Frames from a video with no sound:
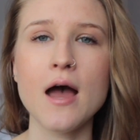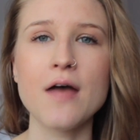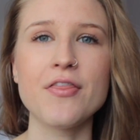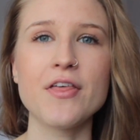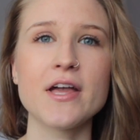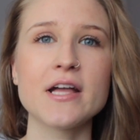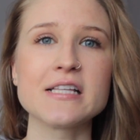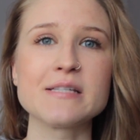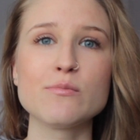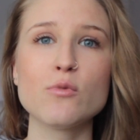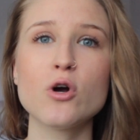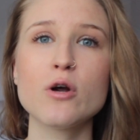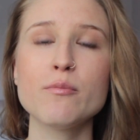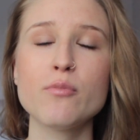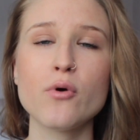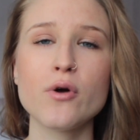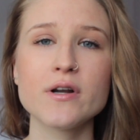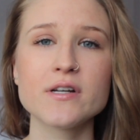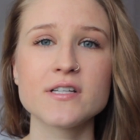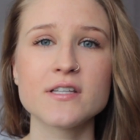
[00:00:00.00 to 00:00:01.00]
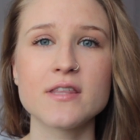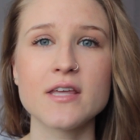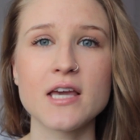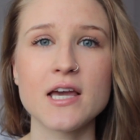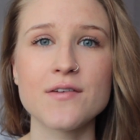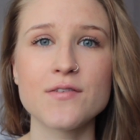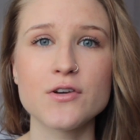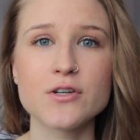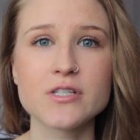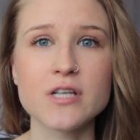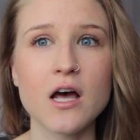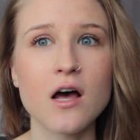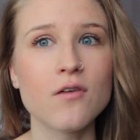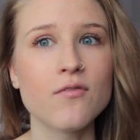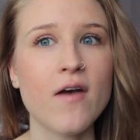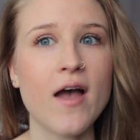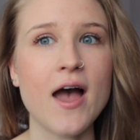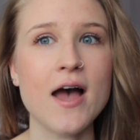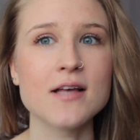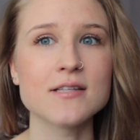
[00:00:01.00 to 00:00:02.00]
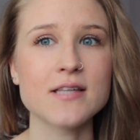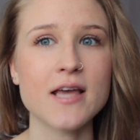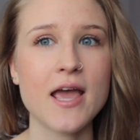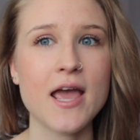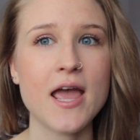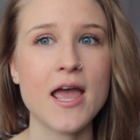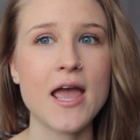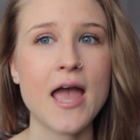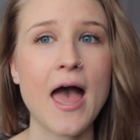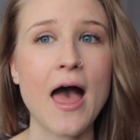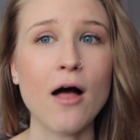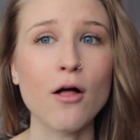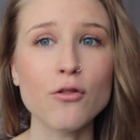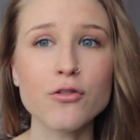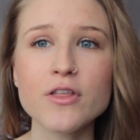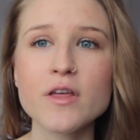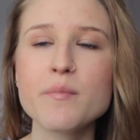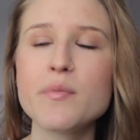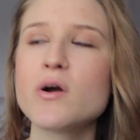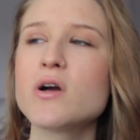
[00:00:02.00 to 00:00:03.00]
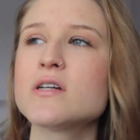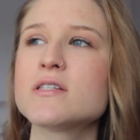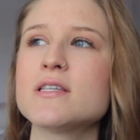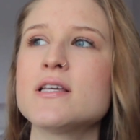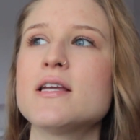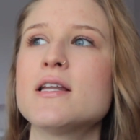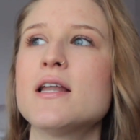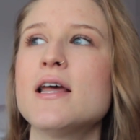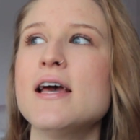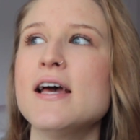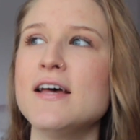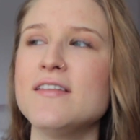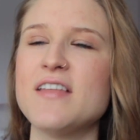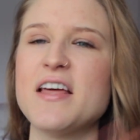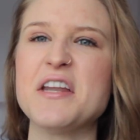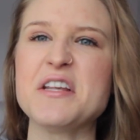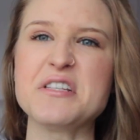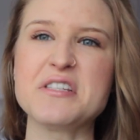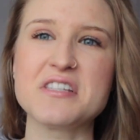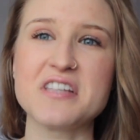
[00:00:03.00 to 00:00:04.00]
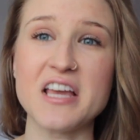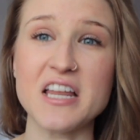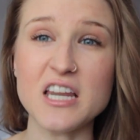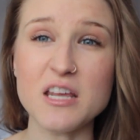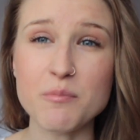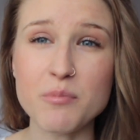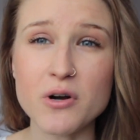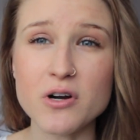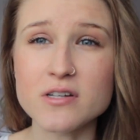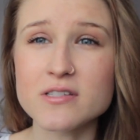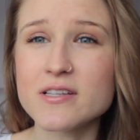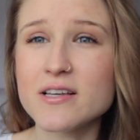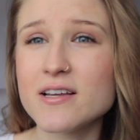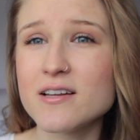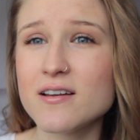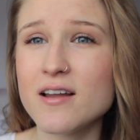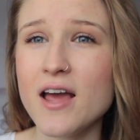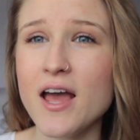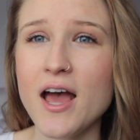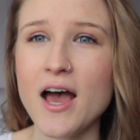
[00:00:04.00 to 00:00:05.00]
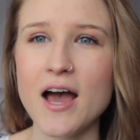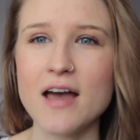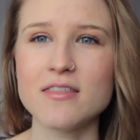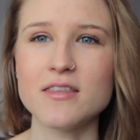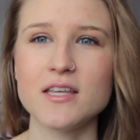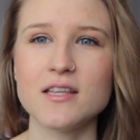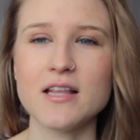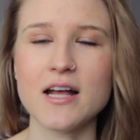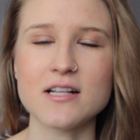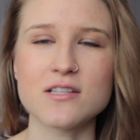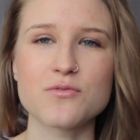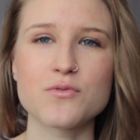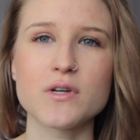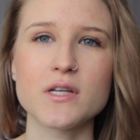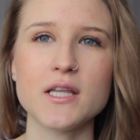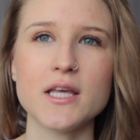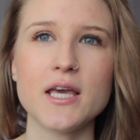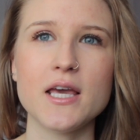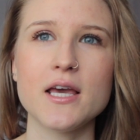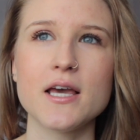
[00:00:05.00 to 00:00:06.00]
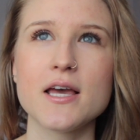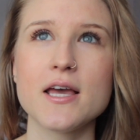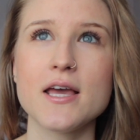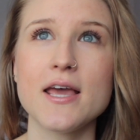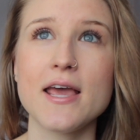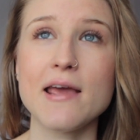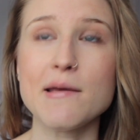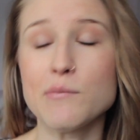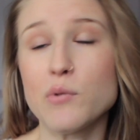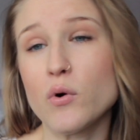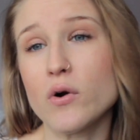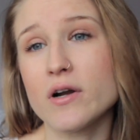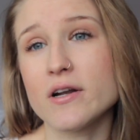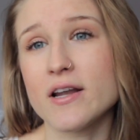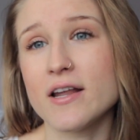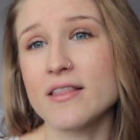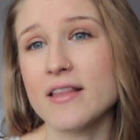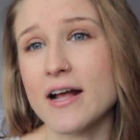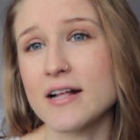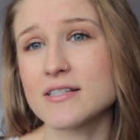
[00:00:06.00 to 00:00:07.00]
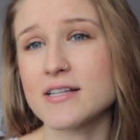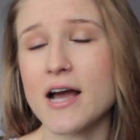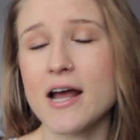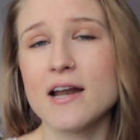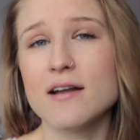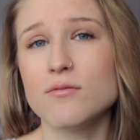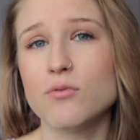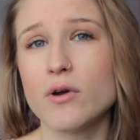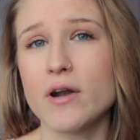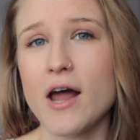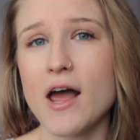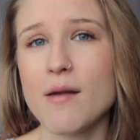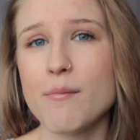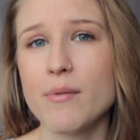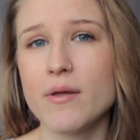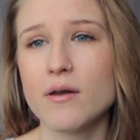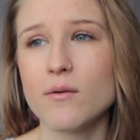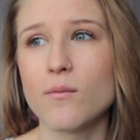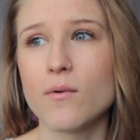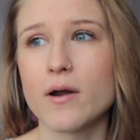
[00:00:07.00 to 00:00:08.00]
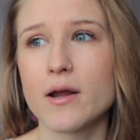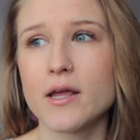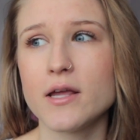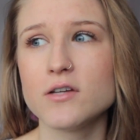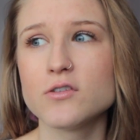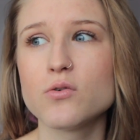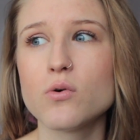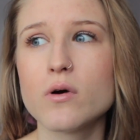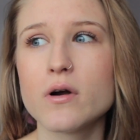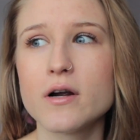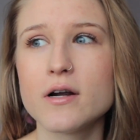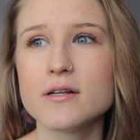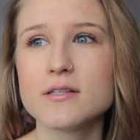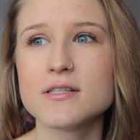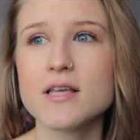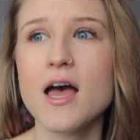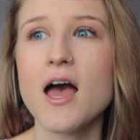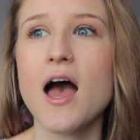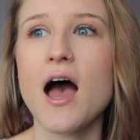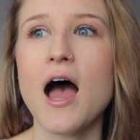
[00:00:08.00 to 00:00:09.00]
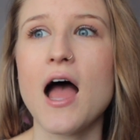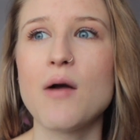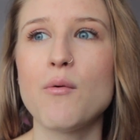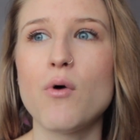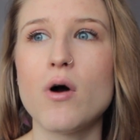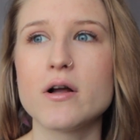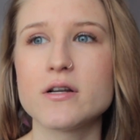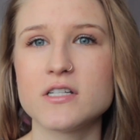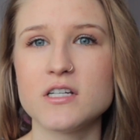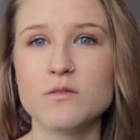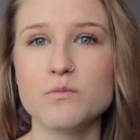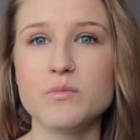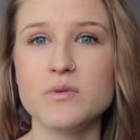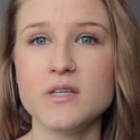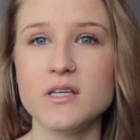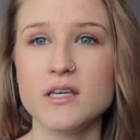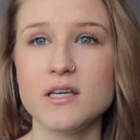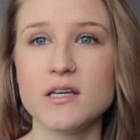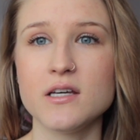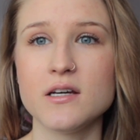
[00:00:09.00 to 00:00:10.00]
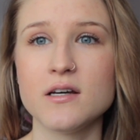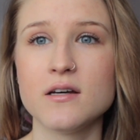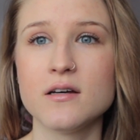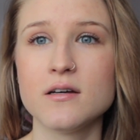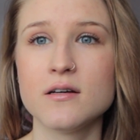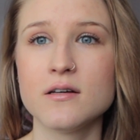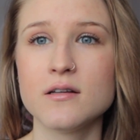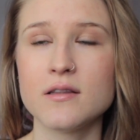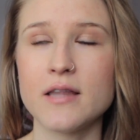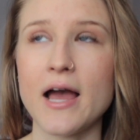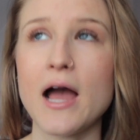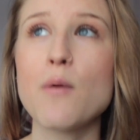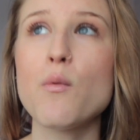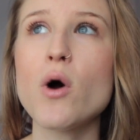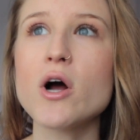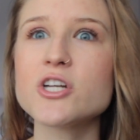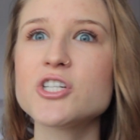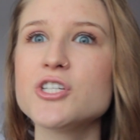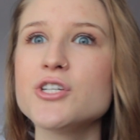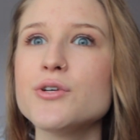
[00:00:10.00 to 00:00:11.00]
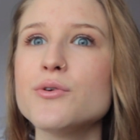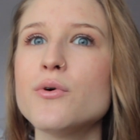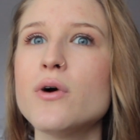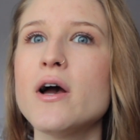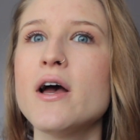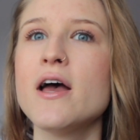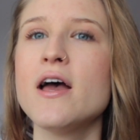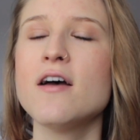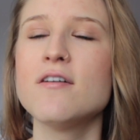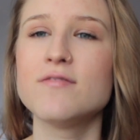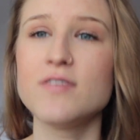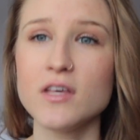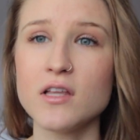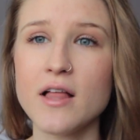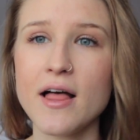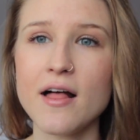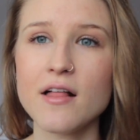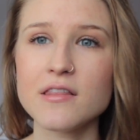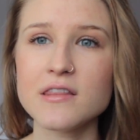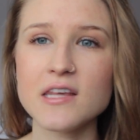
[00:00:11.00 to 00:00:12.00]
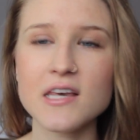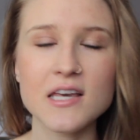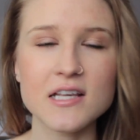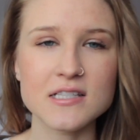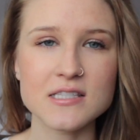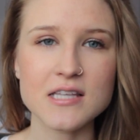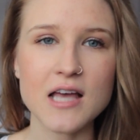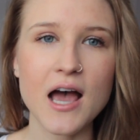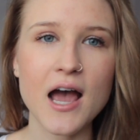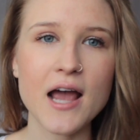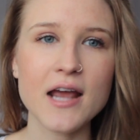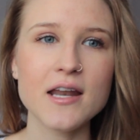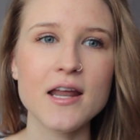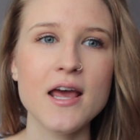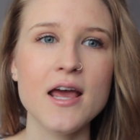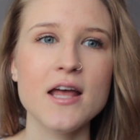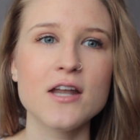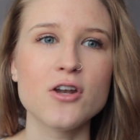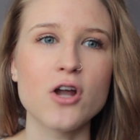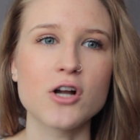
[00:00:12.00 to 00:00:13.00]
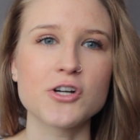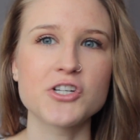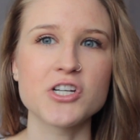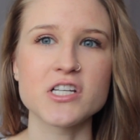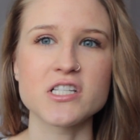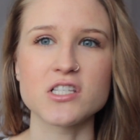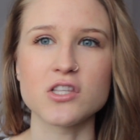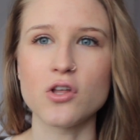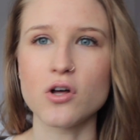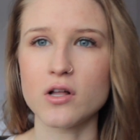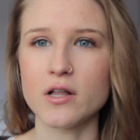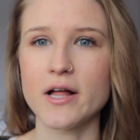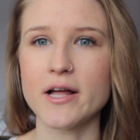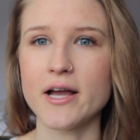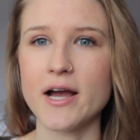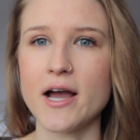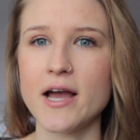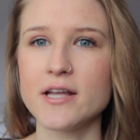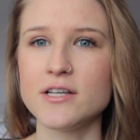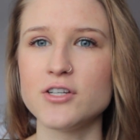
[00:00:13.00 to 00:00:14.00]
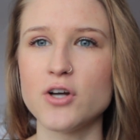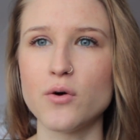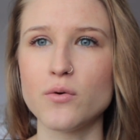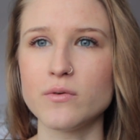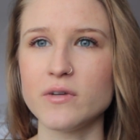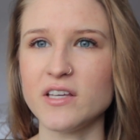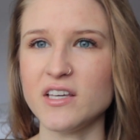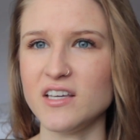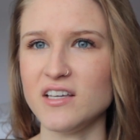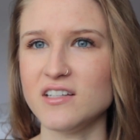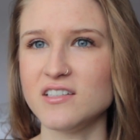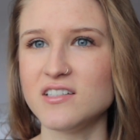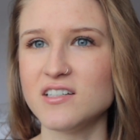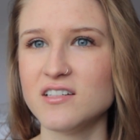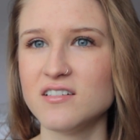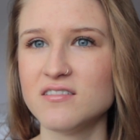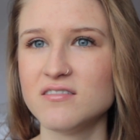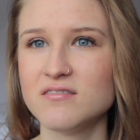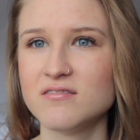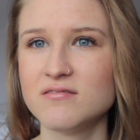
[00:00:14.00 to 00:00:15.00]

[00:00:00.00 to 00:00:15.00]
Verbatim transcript: I think it's more important to think of yourself as a healthy person than a skinny person. I think that's really important and that's kind of what I've been working towards. I want to be, like I want to feel healthy inside, not just look like I don't eat.